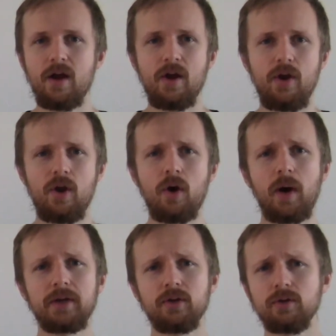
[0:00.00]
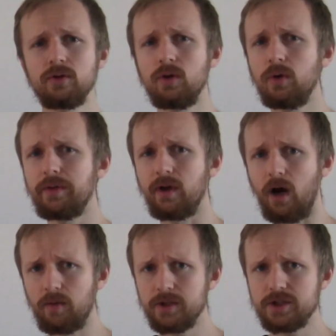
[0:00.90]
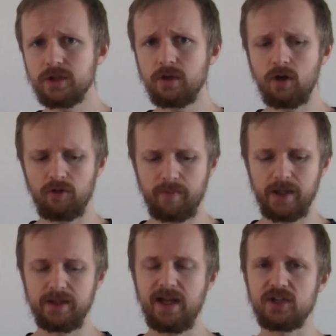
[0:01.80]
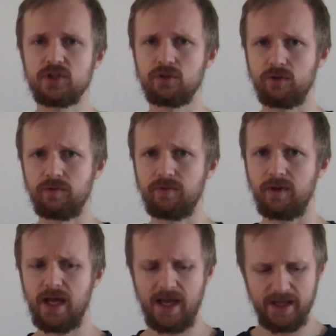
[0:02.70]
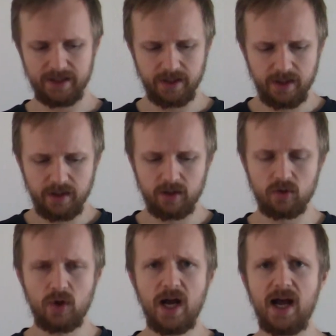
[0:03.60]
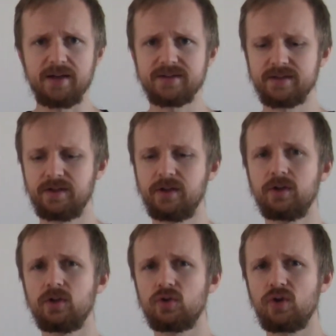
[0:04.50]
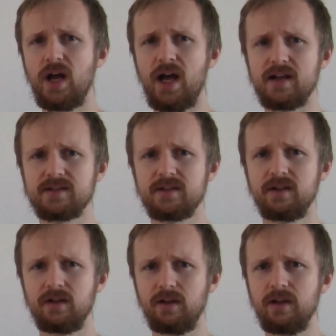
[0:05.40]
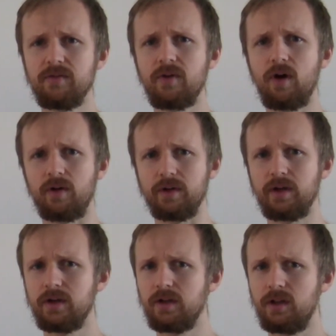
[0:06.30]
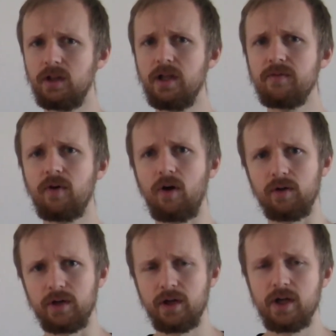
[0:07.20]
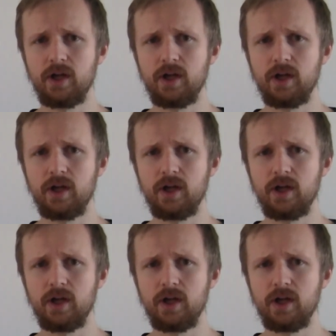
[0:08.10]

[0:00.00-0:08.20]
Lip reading: No, I don't know the origin of my national flag. Grass, grass, live on, live on.